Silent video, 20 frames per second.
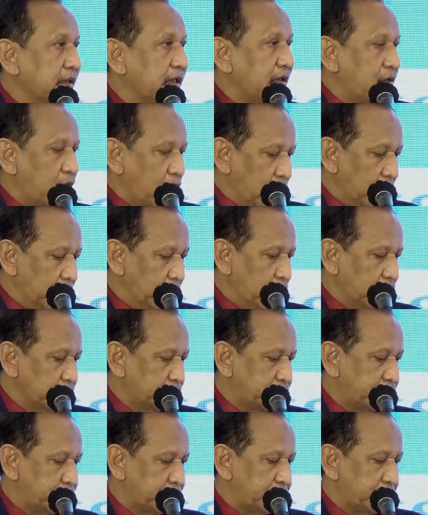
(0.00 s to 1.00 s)

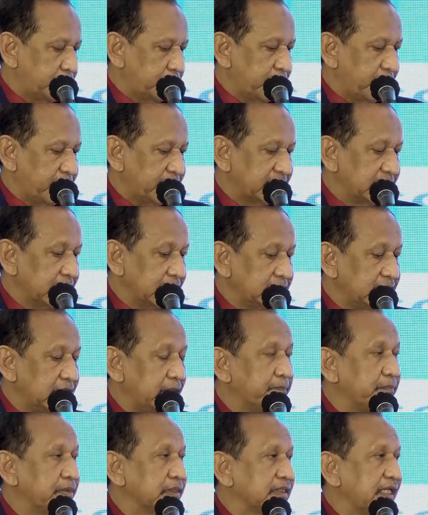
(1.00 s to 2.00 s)
almost
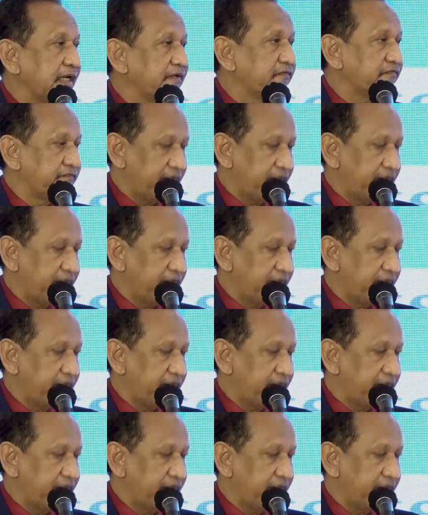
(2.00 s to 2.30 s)
30%